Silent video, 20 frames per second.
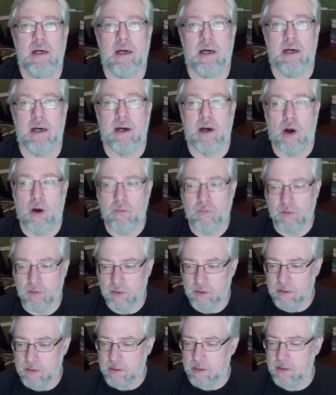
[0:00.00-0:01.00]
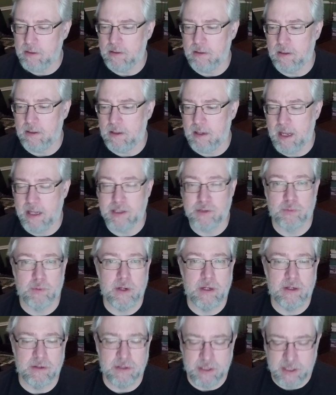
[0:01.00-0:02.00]
overlook as
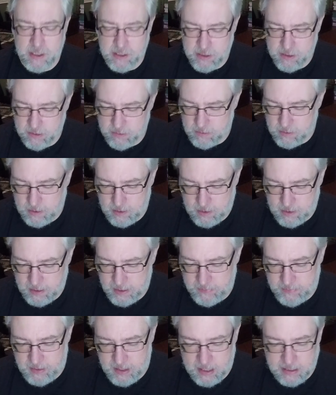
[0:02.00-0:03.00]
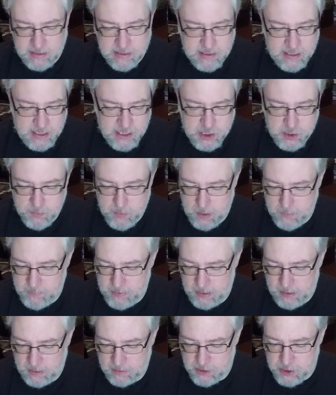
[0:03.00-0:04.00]
readers here in the United States or maybe in
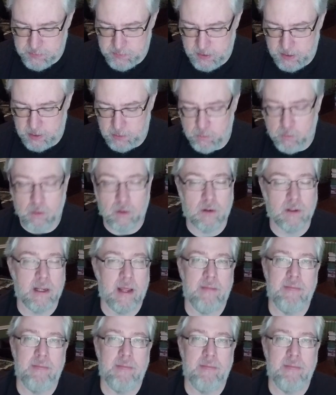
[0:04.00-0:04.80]
the English-speaking world.